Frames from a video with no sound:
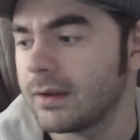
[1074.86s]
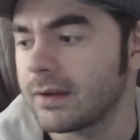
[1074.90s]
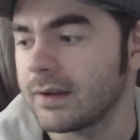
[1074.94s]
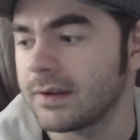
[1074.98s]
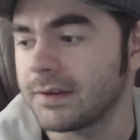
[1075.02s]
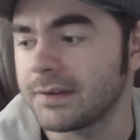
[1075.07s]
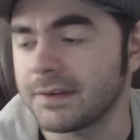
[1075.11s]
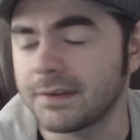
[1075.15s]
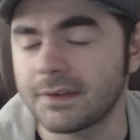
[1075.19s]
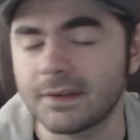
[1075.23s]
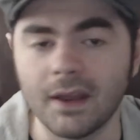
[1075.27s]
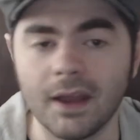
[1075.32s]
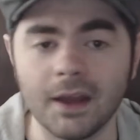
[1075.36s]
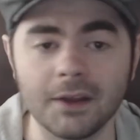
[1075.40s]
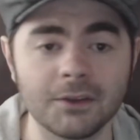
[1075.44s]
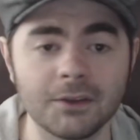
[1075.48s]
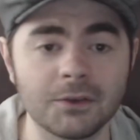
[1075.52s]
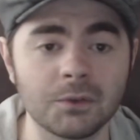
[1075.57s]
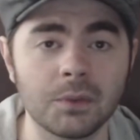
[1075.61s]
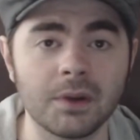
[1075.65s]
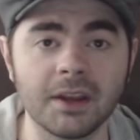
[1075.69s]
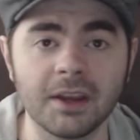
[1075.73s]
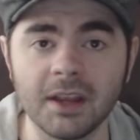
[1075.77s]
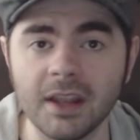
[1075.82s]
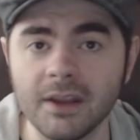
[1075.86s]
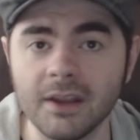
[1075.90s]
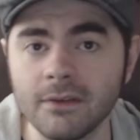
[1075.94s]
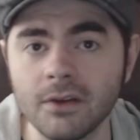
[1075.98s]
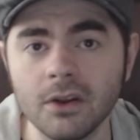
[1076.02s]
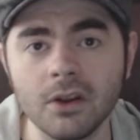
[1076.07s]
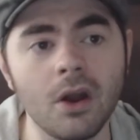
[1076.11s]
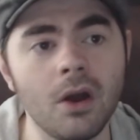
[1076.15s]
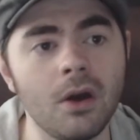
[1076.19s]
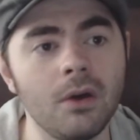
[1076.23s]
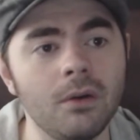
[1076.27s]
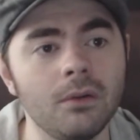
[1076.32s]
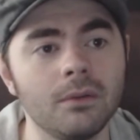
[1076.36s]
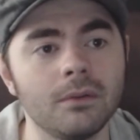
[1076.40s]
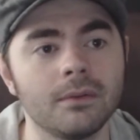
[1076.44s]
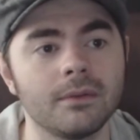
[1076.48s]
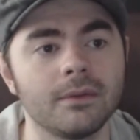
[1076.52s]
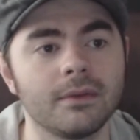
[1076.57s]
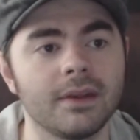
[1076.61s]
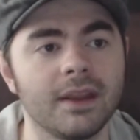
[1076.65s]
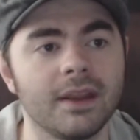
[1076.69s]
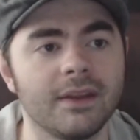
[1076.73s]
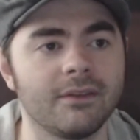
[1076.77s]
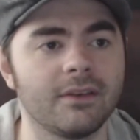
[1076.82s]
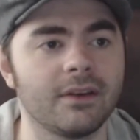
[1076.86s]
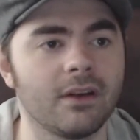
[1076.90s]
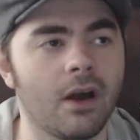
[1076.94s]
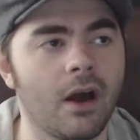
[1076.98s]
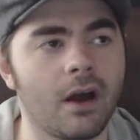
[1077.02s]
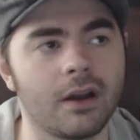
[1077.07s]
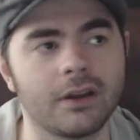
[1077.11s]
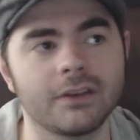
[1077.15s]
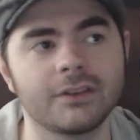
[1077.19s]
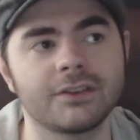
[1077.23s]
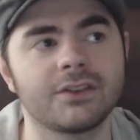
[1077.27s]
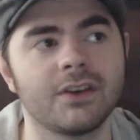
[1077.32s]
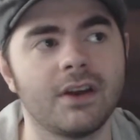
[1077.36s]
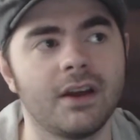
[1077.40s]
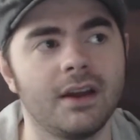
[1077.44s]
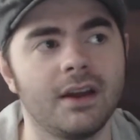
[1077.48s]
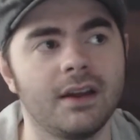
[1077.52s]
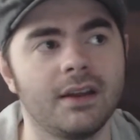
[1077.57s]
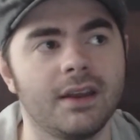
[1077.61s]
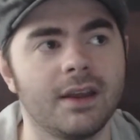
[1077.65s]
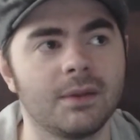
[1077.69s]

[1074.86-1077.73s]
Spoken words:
because I just want to give it a go, give it an honest try,